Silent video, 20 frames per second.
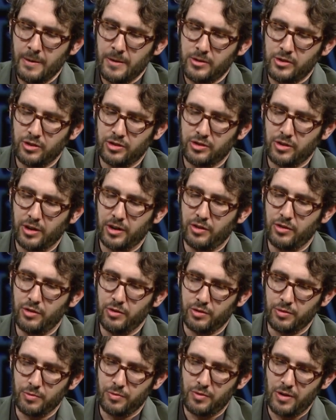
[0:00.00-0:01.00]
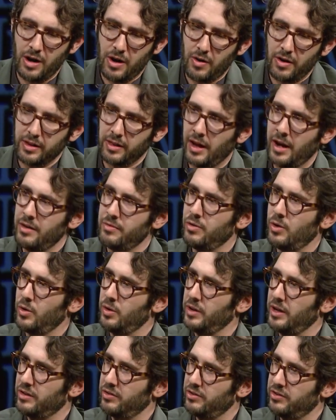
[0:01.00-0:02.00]
just started to do some very light
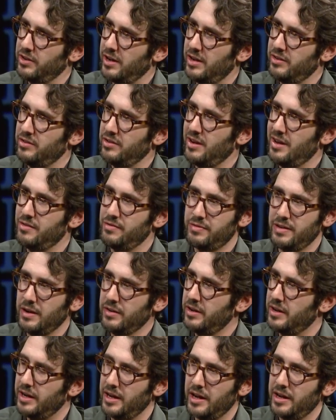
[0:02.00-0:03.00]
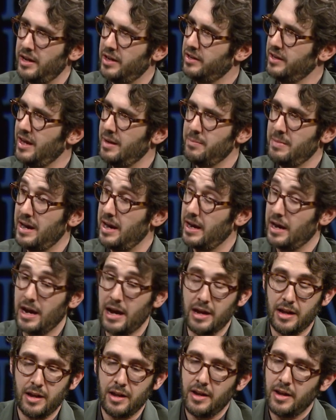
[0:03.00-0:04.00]
vocal exercises and found it again. It came back.
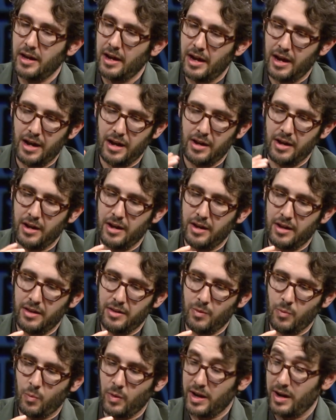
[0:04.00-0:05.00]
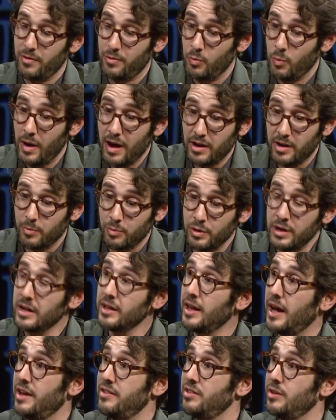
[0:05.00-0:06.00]
I, I, what I wound up
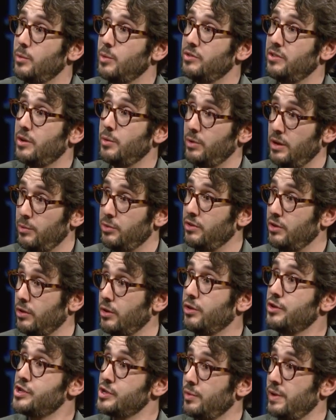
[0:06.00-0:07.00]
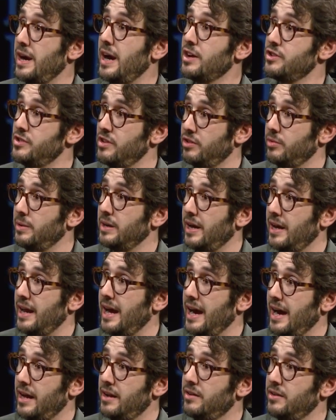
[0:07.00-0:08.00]
realizing was that it, it was an allergic reaction to something I'd
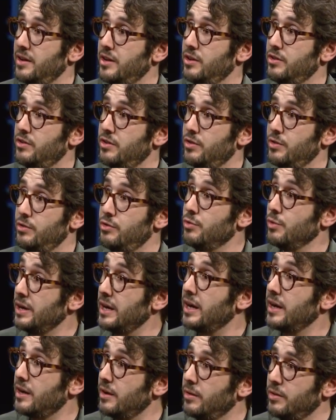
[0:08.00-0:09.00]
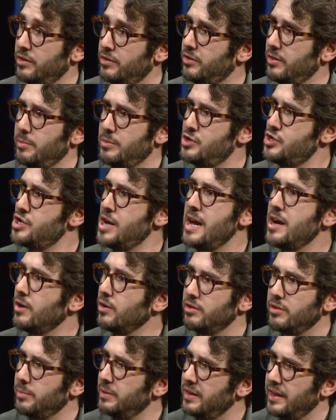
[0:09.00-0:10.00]
had to drink. It was some shake
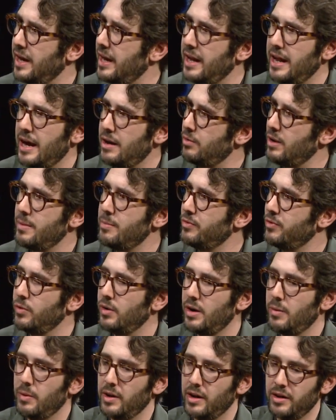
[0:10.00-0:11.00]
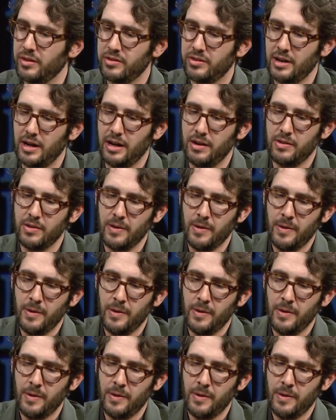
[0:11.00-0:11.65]
or something that I'd had right before I went on stage